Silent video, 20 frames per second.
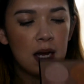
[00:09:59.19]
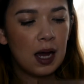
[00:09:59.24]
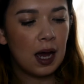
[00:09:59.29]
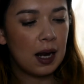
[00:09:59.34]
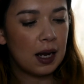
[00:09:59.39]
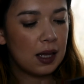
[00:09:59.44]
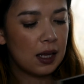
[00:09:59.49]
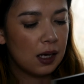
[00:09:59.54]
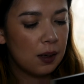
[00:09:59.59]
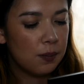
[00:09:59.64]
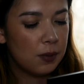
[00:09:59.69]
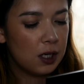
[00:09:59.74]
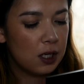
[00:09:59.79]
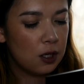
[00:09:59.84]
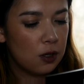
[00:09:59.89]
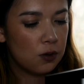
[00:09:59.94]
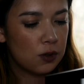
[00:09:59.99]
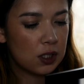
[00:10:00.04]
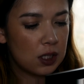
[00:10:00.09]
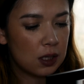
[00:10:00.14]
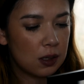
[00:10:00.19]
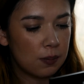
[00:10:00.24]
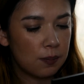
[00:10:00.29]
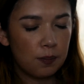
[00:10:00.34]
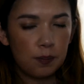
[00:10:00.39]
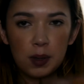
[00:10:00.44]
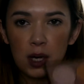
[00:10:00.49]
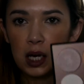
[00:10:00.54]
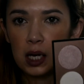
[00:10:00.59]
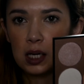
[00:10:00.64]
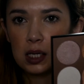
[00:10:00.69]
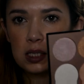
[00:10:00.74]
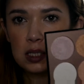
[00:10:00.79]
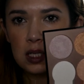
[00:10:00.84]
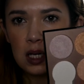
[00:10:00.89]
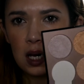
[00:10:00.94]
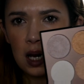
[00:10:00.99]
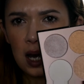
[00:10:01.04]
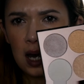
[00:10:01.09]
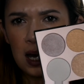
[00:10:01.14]
and I think I'm going to use the pink
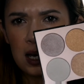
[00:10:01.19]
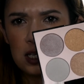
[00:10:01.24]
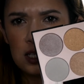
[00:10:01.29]
today.